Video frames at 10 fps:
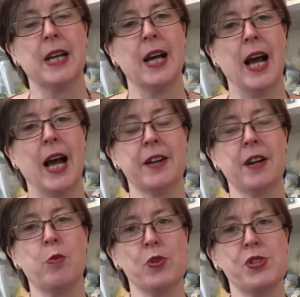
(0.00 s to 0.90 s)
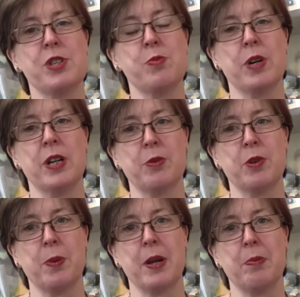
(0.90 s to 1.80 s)
and I wanted to work
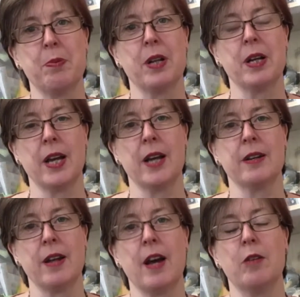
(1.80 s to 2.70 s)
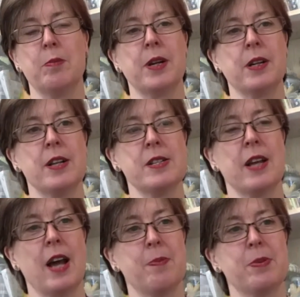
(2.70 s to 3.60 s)
with people again and help. And Leslie
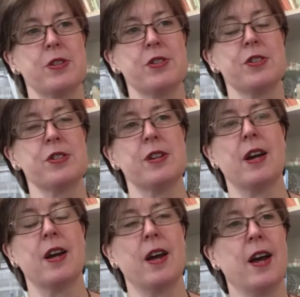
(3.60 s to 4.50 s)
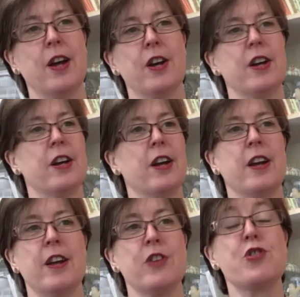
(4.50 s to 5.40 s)
happened to just
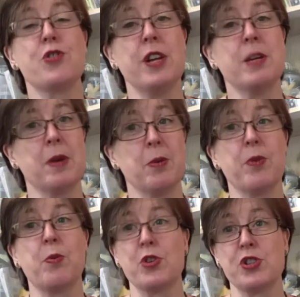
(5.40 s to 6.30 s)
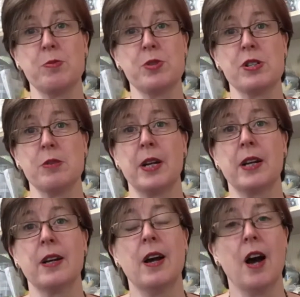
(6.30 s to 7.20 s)
intrigue me with what she was
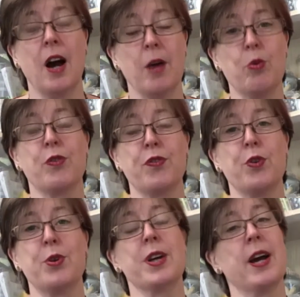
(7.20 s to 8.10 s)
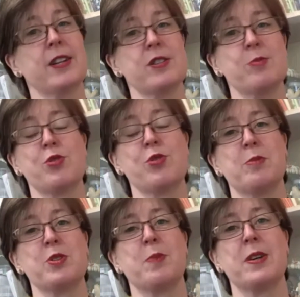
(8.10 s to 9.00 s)
doing. I walked forward, I had some
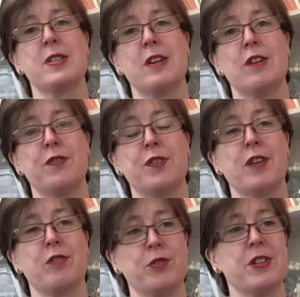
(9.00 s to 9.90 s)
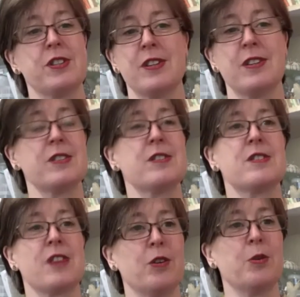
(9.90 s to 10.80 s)
treatments myself, and I thought, this is
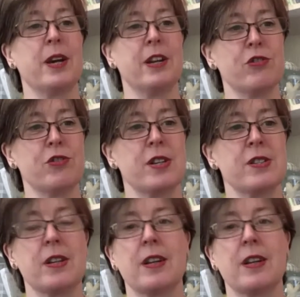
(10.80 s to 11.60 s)
so interesting.